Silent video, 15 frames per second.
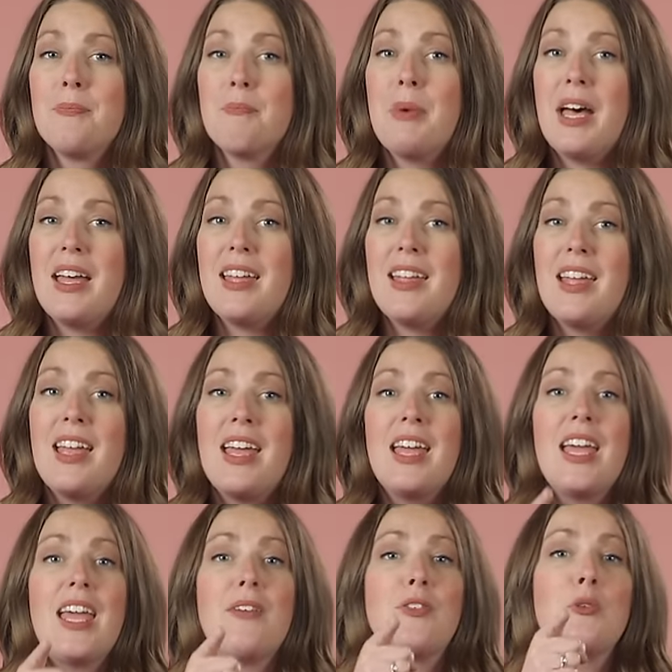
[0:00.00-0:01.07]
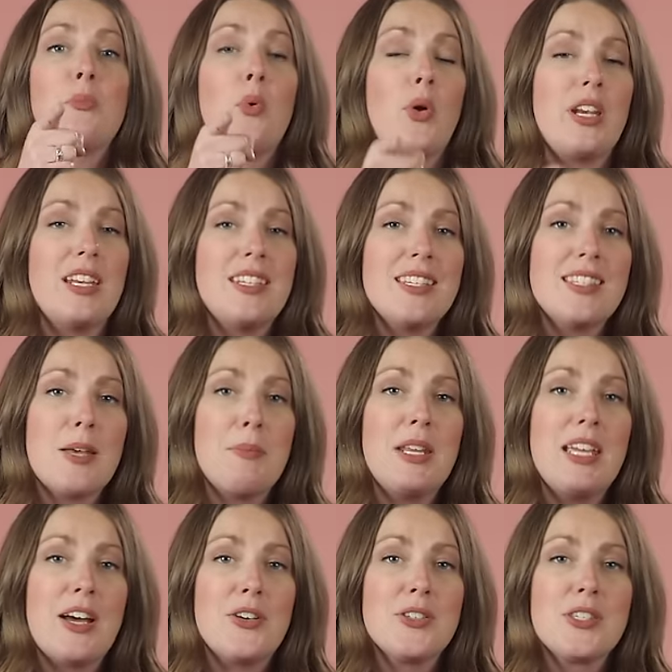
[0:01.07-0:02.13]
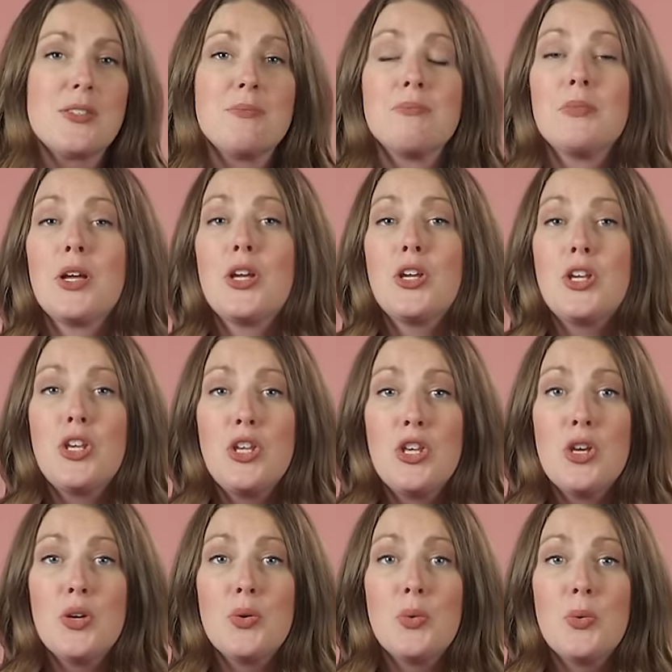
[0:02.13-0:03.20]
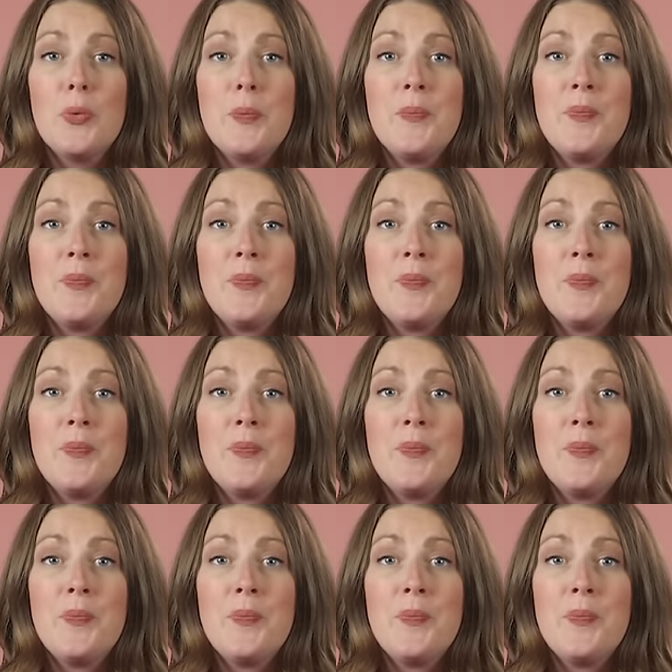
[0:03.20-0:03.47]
But if you point it to somebody else, you.